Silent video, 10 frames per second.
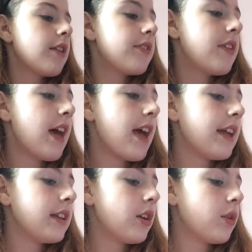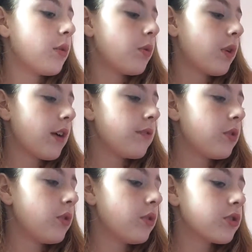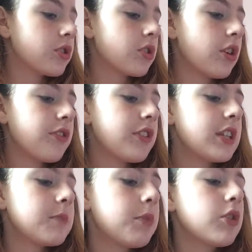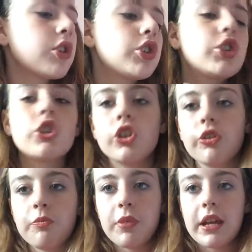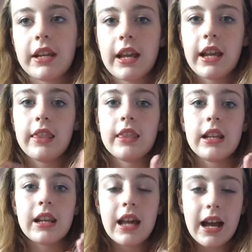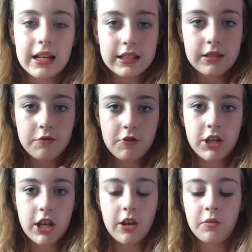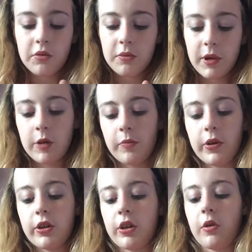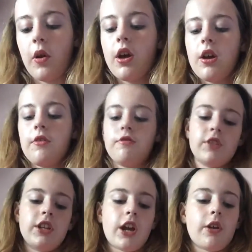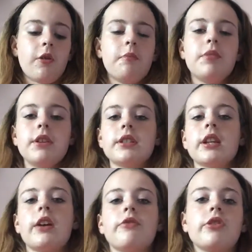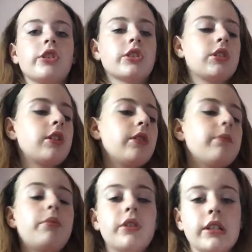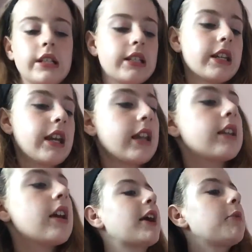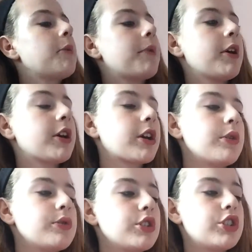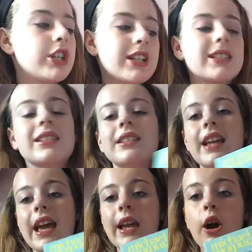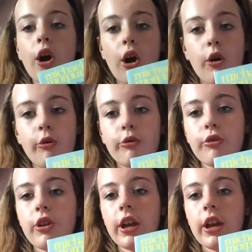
Then I've also got, this book should have been in the last video, the Malcolm Pergo video, but I forgot to put it in. Malcolm Pergo's Jigger's Day Off